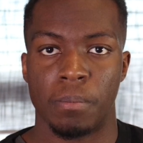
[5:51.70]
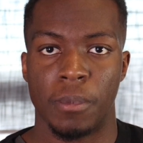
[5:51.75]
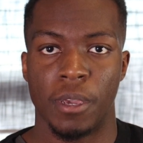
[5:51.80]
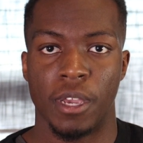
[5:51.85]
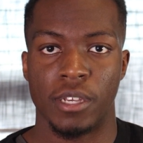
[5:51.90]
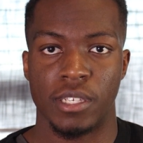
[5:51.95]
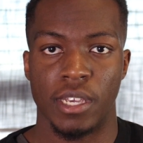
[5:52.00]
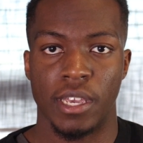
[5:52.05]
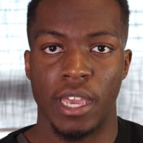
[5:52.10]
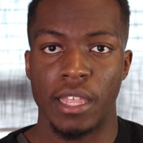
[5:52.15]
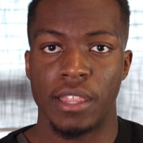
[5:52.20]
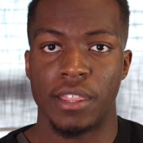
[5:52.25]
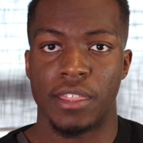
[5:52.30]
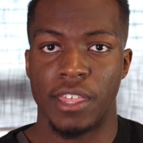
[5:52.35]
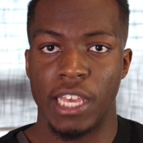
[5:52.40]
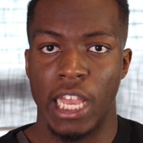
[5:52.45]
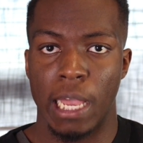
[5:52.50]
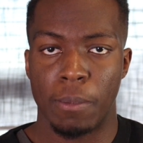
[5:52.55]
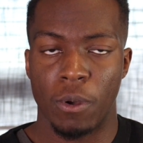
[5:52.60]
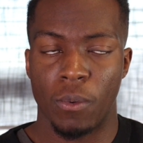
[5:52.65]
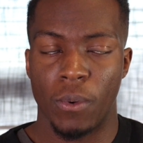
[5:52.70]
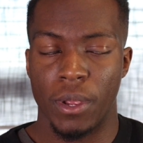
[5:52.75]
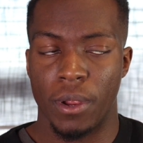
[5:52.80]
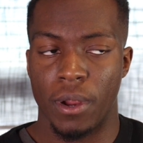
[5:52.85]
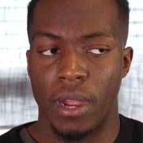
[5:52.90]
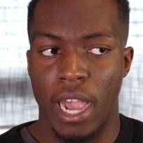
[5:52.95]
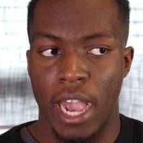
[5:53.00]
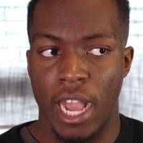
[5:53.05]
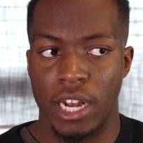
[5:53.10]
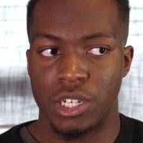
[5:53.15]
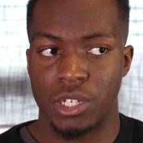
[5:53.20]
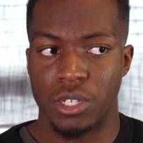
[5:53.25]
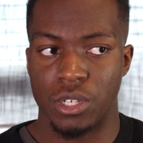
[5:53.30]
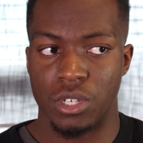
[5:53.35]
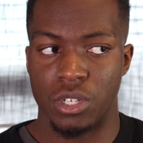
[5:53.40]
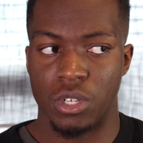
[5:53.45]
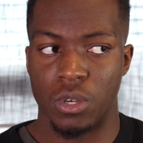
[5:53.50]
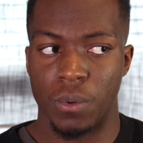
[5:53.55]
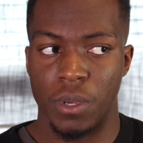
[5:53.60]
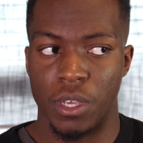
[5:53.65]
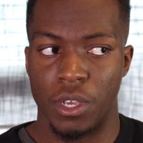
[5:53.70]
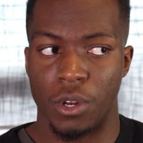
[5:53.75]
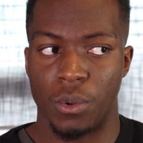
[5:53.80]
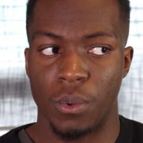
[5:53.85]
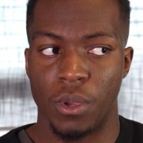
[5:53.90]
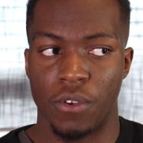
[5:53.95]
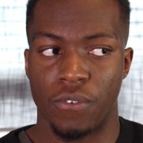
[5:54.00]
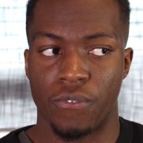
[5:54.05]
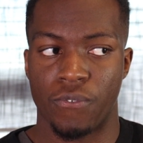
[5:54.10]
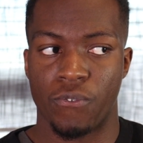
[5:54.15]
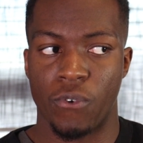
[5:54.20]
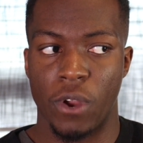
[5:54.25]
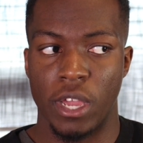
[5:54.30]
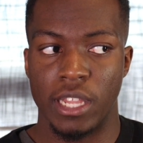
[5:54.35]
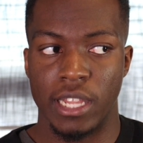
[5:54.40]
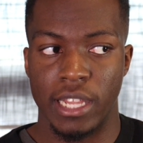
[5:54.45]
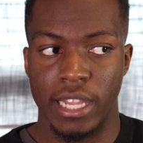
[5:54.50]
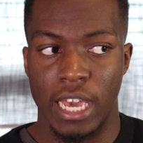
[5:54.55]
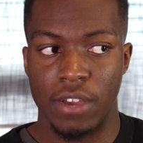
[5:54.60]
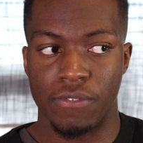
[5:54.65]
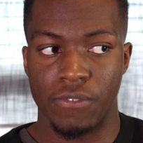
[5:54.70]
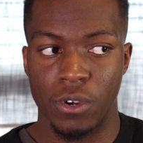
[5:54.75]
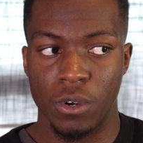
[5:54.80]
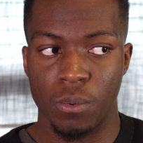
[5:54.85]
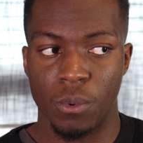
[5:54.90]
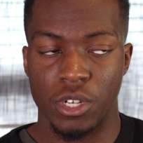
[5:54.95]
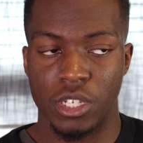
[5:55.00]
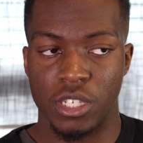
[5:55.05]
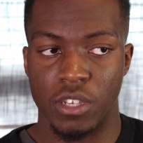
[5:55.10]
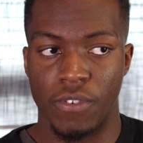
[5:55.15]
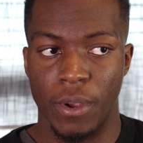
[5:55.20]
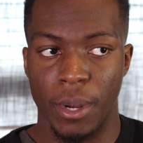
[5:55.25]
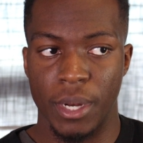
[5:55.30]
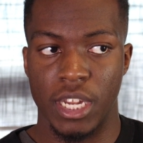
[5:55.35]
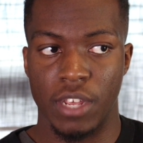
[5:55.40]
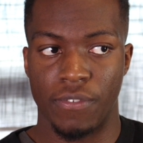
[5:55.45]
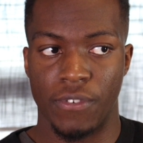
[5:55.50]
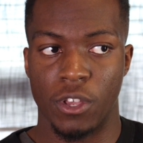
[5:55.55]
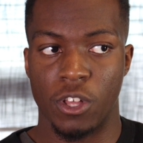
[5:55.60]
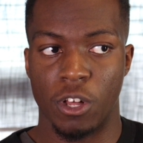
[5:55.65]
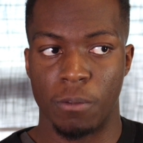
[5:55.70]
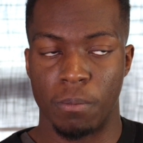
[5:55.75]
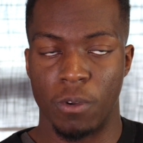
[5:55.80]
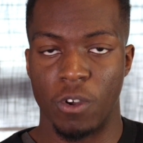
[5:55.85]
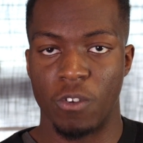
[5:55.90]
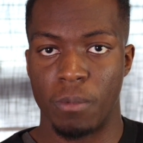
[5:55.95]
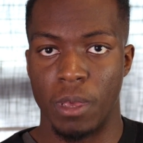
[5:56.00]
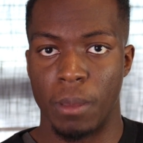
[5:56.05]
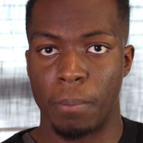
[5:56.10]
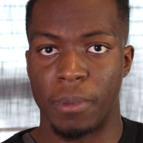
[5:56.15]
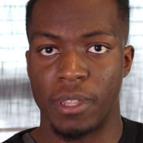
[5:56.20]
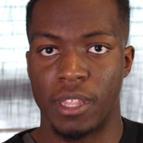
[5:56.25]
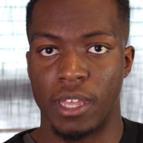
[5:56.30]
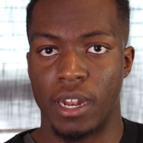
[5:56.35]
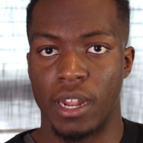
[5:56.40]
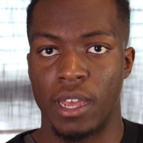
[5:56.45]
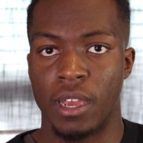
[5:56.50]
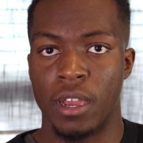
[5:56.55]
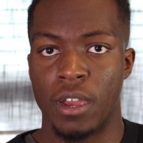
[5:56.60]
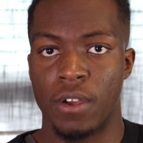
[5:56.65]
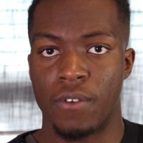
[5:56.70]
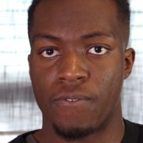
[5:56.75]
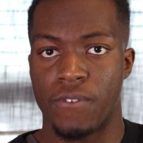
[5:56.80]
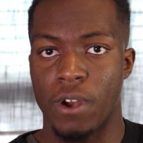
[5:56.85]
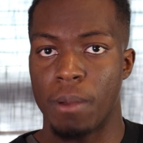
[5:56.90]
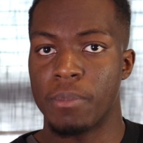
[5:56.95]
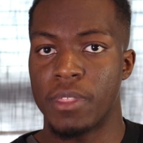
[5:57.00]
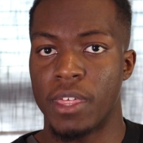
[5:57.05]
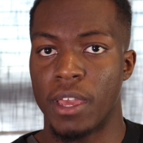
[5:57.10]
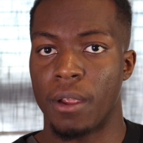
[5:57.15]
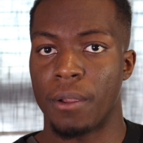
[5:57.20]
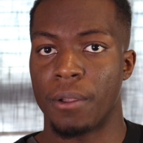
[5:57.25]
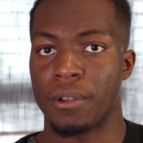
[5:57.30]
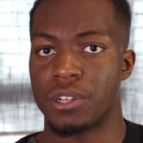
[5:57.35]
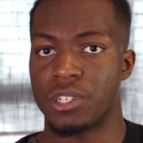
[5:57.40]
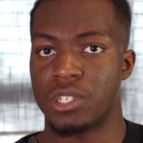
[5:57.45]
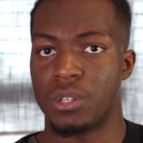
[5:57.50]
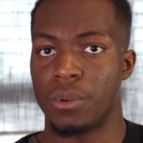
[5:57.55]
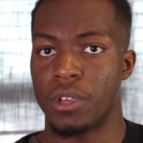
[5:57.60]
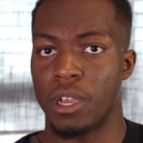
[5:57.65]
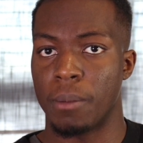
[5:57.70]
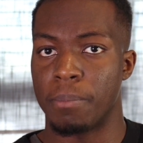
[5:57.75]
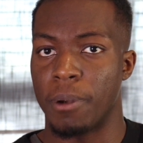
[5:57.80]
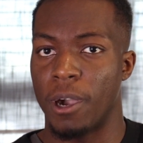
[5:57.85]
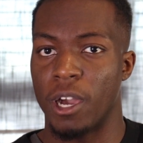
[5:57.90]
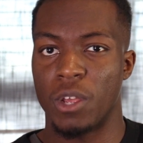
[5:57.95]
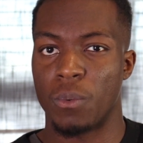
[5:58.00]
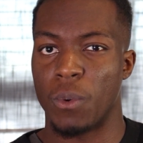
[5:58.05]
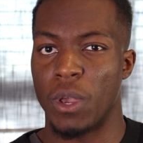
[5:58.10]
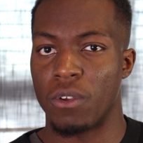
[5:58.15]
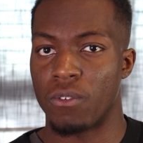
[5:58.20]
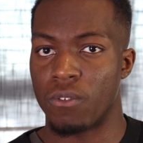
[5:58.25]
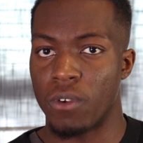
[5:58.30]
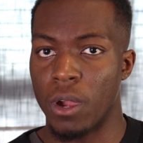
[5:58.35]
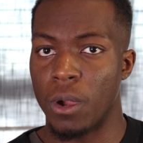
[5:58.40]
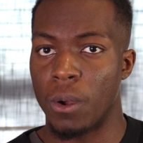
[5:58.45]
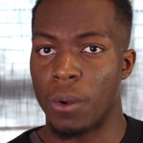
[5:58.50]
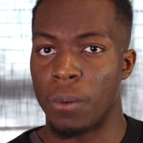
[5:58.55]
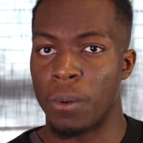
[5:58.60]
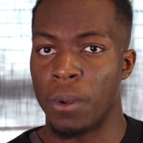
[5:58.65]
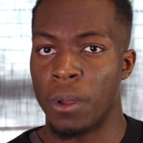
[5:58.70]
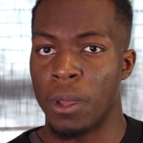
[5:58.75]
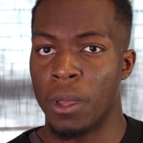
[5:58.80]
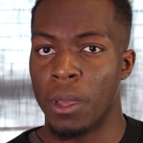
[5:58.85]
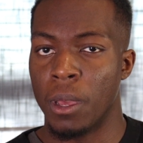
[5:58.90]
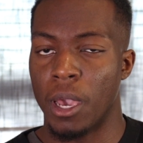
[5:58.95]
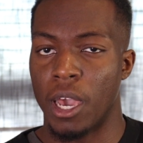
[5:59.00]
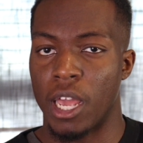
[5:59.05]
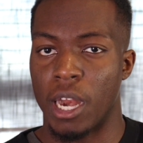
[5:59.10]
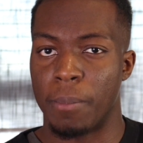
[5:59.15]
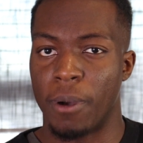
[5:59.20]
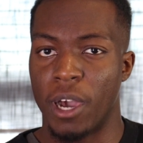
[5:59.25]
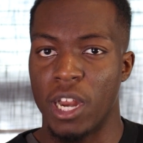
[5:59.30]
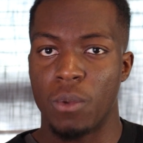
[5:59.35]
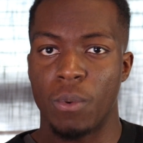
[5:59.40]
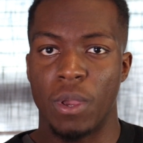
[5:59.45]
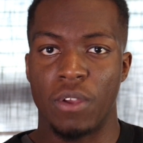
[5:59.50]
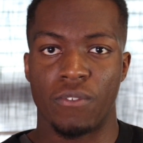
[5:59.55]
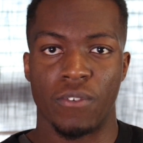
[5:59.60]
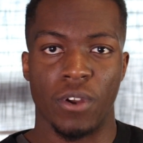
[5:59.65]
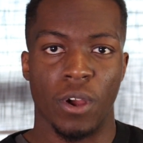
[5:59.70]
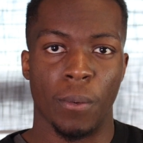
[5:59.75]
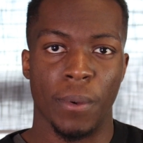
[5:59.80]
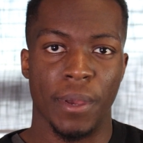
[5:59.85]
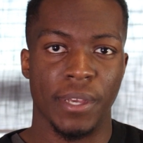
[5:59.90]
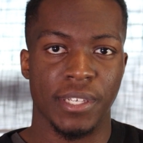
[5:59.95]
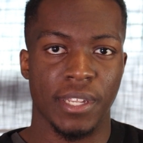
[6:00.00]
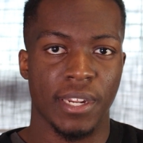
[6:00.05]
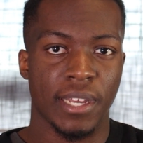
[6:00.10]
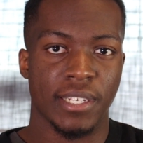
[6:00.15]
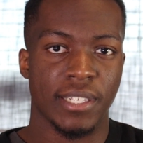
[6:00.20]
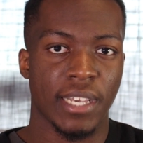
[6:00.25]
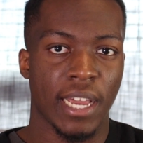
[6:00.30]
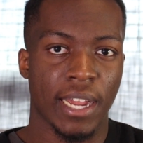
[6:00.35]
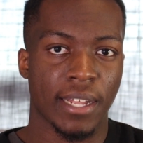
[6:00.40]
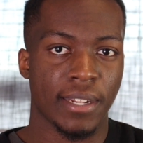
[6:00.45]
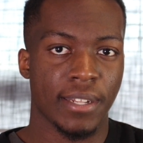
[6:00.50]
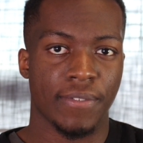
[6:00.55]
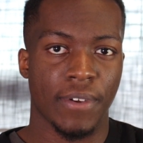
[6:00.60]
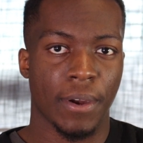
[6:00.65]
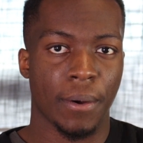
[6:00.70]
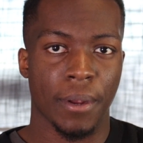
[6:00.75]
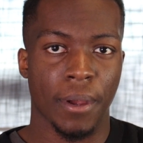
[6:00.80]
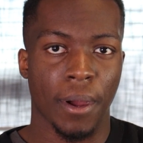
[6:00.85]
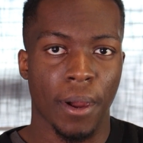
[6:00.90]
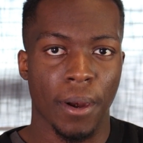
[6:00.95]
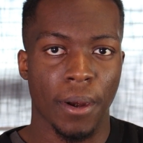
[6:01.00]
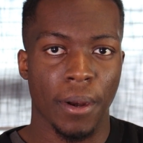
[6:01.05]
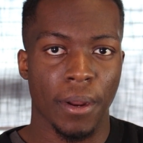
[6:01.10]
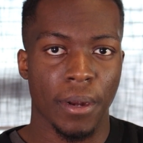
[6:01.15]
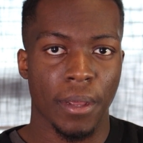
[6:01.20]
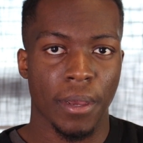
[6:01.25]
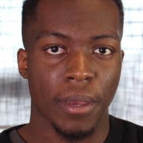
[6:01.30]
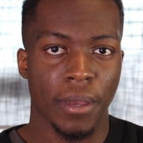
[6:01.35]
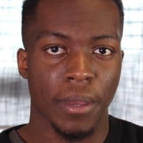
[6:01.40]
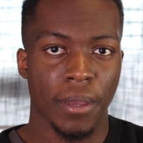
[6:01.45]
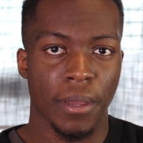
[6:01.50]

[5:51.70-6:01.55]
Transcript: Because again, think about what you're actually doing. You're doing a front lever, which is a very difficult movement, but then from there, you're just doing a bodyweight row. And a bodyweight row isn't exactly very hard.